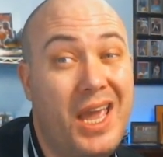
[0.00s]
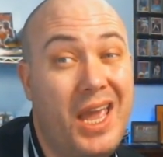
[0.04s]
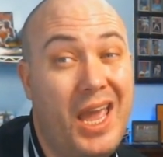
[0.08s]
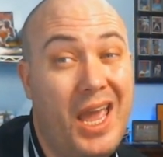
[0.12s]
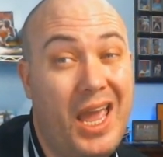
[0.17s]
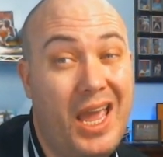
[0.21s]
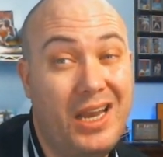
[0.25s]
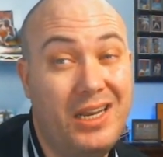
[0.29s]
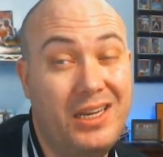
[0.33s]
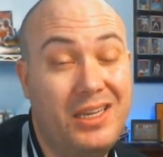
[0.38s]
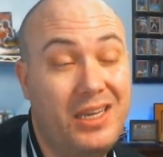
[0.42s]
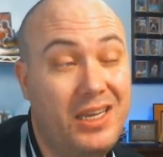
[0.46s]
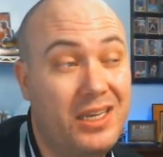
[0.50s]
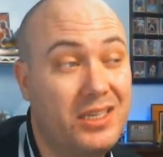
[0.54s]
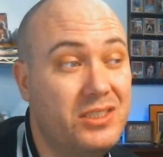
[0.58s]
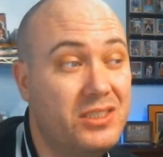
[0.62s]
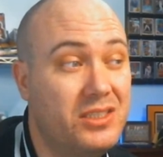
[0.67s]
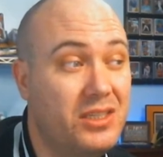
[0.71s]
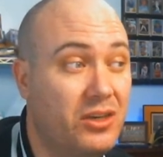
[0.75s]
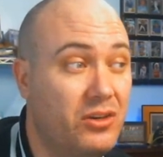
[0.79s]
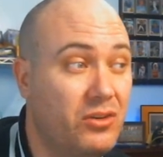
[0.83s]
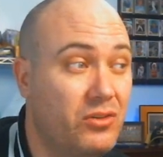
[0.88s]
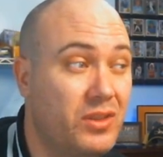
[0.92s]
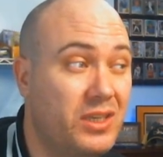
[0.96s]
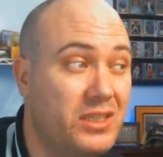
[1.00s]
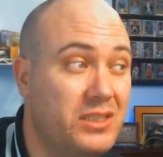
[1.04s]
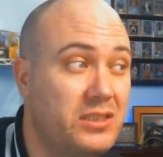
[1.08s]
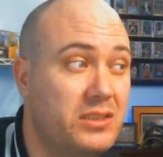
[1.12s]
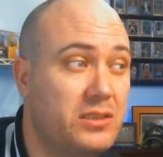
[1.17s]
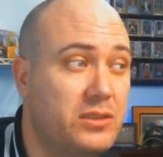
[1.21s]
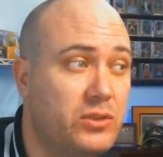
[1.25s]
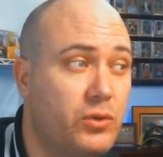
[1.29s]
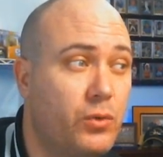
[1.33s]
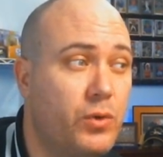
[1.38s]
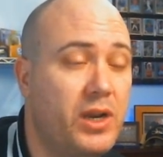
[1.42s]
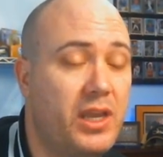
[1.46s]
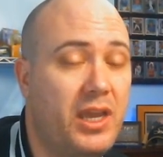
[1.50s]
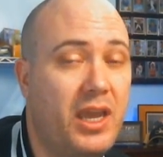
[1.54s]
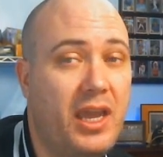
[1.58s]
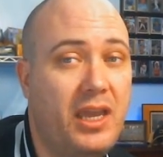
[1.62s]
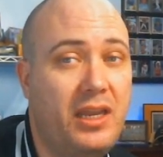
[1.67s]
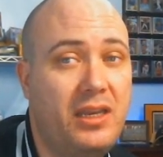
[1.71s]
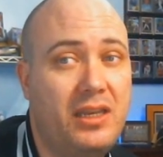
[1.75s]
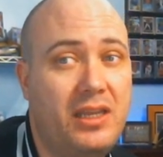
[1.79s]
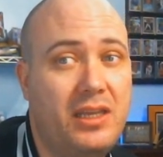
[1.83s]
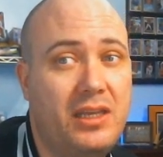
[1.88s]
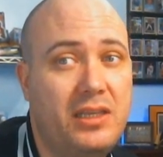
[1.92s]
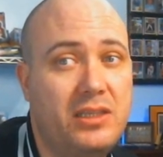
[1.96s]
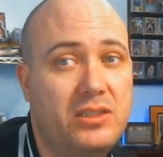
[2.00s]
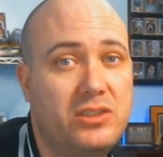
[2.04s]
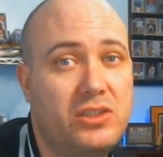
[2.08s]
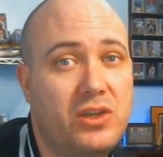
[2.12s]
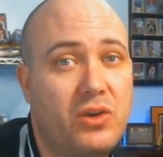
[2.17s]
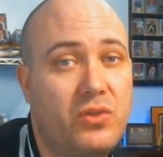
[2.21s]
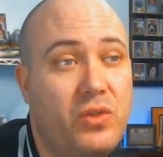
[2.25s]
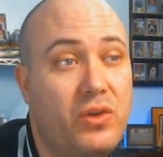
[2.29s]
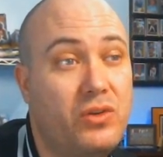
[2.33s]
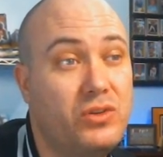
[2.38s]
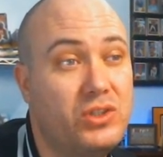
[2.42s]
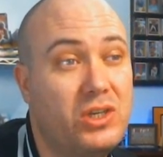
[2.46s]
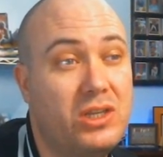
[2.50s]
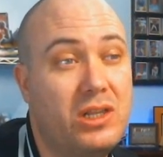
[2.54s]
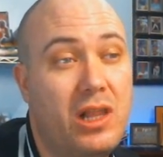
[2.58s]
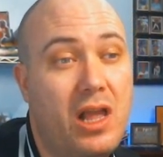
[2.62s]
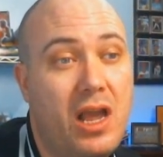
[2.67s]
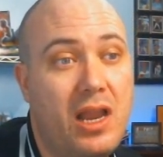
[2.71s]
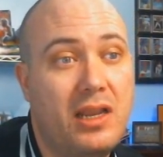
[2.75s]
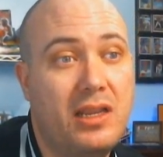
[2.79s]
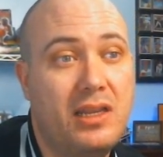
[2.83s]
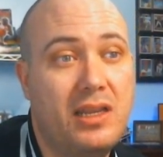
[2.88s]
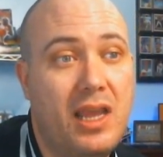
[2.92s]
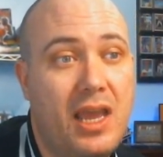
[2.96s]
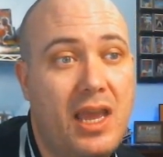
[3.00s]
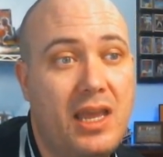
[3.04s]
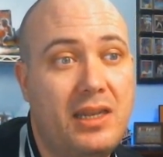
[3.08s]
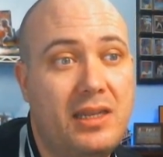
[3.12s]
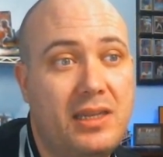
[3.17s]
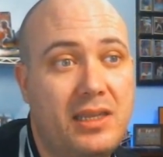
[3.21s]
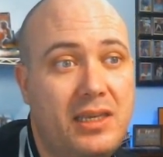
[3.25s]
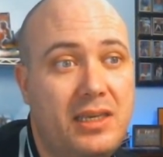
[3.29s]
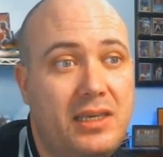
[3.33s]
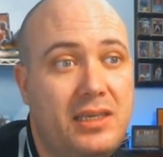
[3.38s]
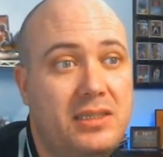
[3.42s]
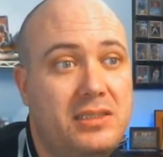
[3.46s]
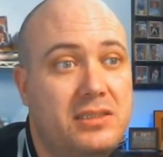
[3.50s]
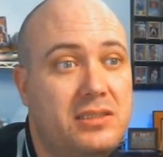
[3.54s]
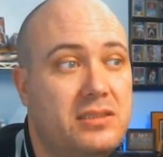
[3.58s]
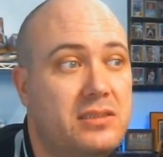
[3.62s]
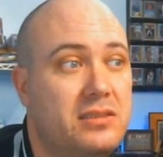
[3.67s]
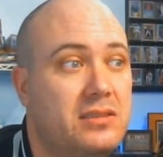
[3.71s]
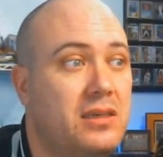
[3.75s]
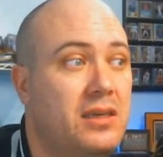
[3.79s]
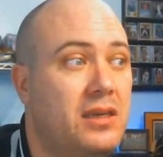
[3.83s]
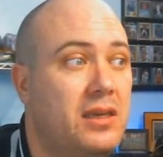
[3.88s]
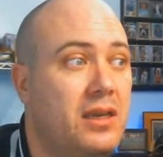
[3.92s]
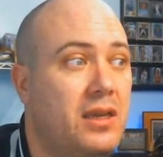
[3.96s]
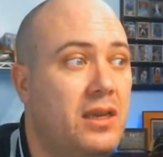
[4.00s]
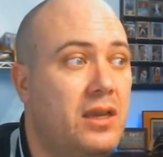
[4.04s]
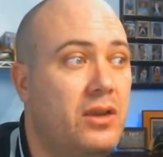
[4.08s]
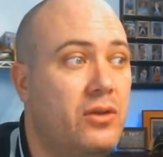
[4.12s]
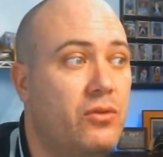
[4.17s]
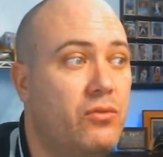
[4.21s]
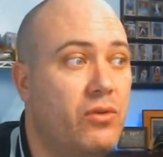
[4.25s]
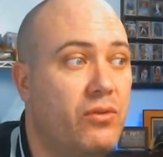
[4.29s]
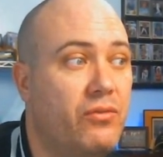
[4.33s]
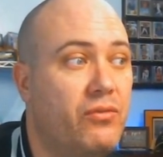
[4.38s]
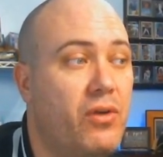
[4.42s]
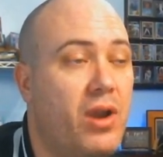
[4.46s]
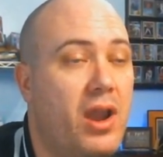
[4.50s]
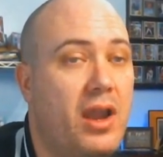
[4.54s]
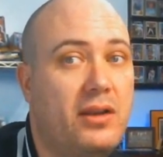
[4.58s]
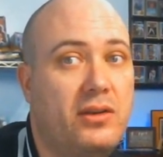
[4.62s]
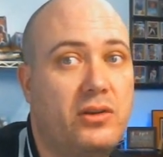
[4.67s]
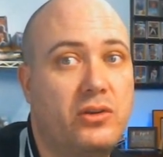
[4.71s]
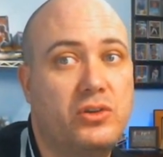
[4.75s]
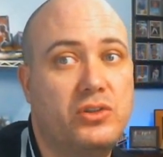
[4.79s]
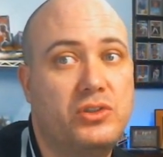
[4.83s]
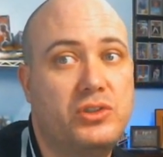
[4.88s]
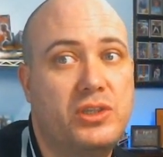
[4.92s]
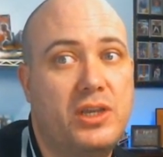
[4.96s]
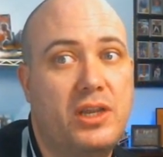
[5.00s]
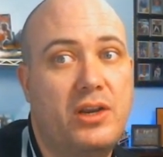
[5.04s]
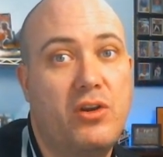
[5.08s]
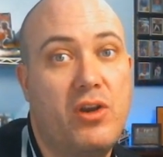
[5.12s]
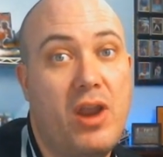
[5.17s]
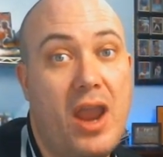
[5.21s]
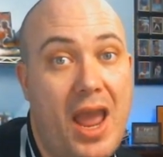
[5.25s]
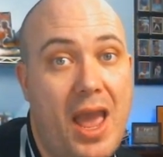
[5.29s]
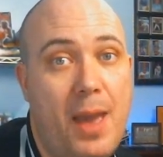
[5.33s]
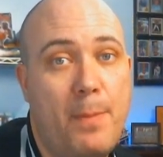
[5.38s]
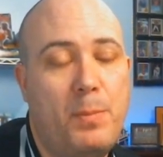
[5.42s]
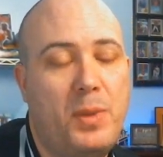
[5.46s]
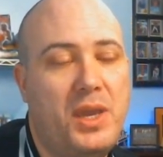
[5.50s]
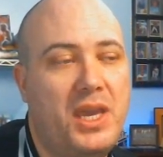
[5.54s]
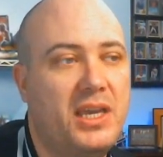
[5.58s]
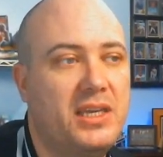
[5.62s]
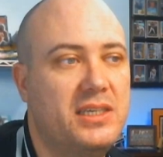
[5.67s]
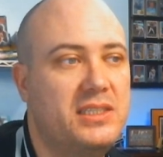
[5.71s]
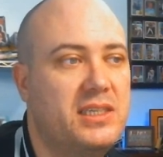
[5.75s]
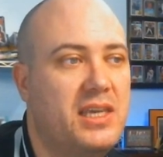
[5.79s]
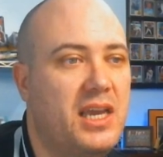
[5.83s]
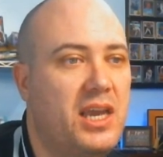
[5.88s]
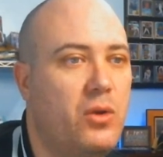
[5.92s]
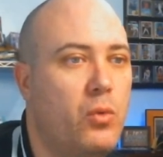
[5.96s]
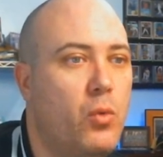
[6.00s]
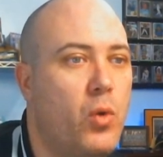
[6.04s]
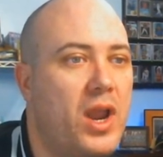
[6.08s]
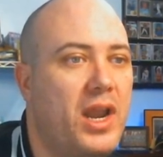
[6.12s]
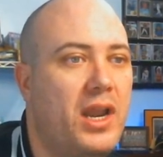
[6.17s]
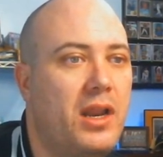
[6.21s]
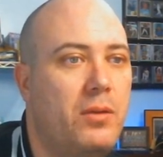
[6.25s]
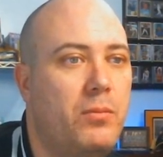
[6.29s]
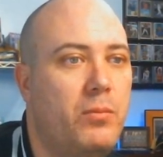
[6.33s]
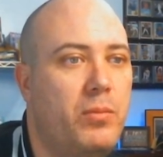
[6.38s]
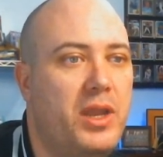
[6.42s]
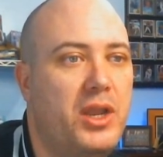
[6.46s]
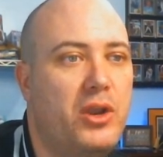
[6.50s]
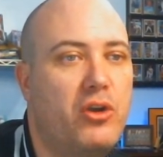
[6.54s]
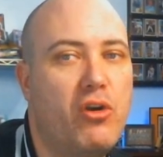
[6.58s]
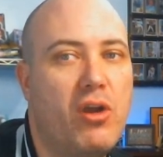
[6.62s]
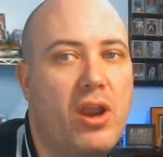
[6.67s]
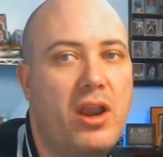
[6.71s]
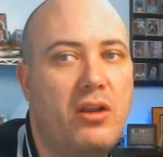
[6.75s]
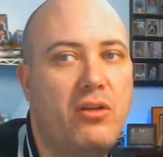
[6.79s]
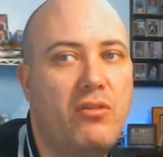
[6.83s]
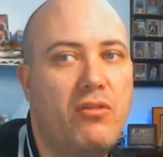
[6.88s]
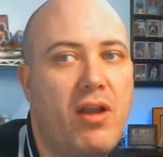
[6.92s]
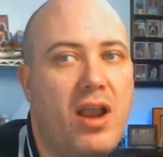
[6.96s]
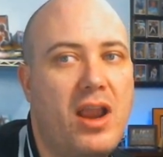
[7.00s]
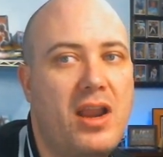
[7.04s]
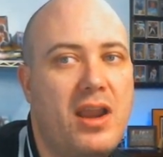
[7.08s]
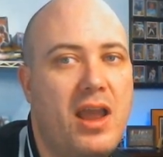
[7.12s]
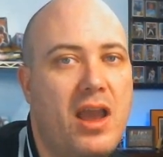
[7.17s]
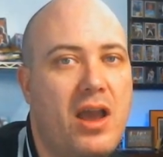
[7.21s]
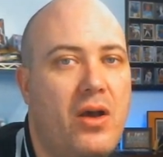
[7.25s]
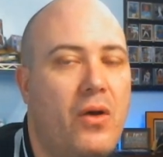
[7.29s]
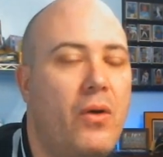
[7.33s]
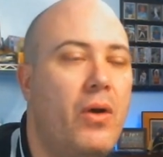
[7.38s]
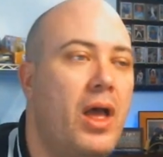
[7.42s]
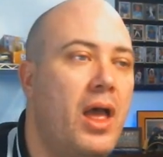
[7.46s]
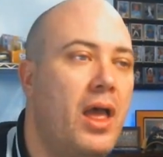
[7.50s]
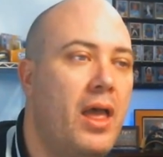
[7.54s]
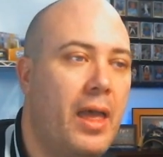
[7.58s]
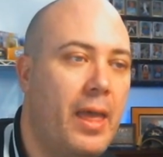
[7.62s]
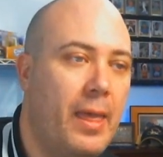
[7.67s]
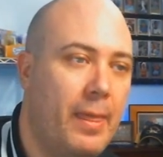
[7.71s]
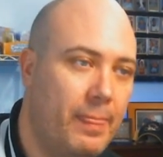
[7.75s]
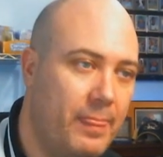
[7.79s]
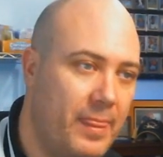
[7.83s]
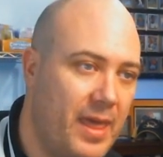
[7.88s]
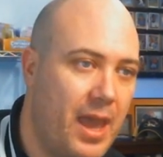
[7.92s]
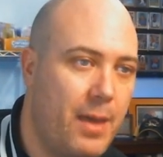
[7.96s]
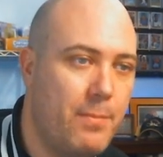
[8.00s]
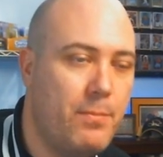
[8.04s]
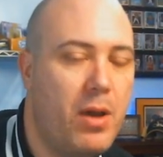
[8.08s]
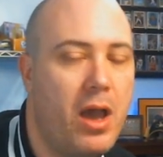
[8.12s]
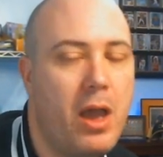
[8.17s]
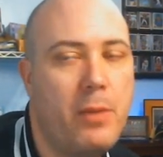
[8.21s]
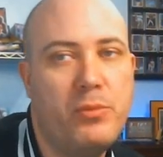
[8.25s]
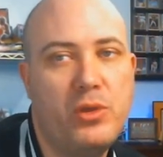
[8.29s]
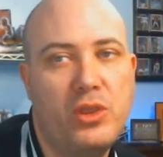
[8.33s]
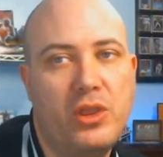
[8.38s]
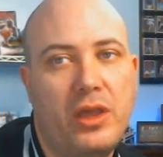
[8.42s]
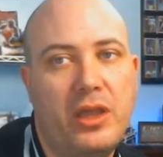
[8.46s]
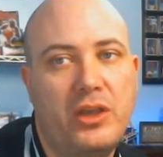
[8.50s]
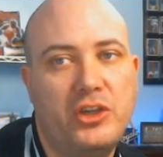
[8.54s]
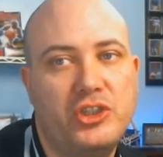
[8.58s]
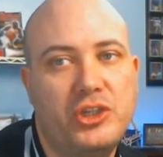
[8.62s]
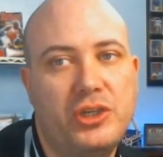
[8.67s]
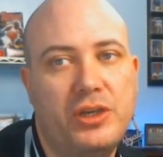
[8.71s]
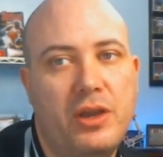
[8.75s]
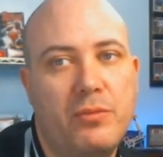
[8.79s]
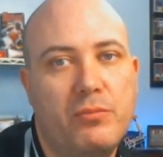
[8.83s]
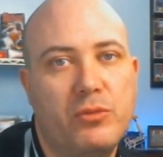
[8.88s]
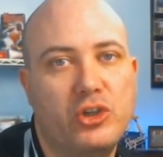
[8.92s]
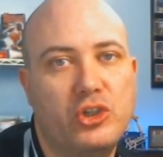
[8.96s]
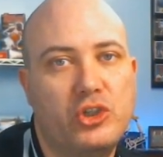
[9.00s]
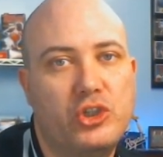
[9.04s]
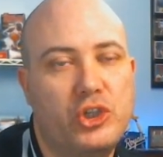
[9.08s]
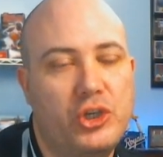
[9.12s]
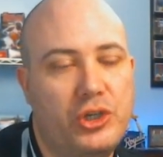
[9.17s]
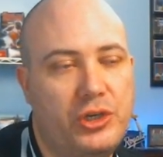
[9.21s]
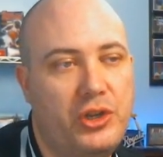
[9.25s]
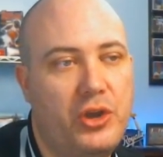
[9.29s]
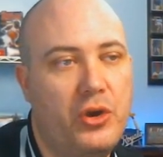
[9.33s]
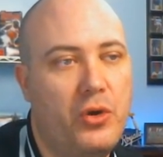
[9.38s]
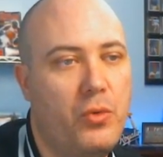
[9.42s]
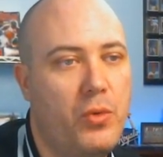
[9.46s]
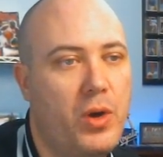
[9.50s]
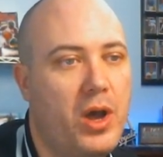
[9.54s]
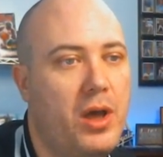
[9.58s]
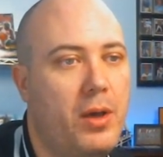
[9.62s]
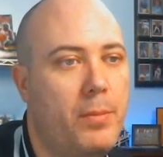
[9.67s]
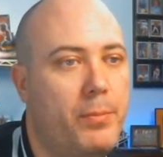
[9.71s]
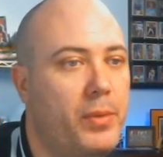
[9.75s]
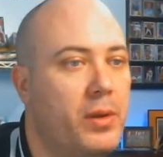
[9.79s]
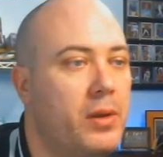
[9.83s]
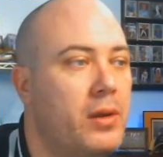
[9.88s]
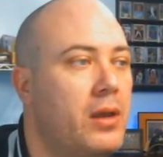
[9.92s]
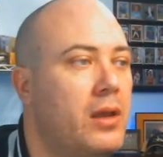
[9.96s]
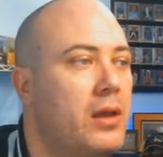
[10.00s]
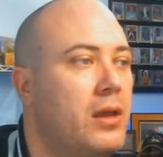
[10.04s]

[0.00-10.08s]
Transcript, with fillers: And consider this is twenty eighteen, so there's a lot of Tatis refractors that are at P S A waiting to be graded right now. That population number should go up.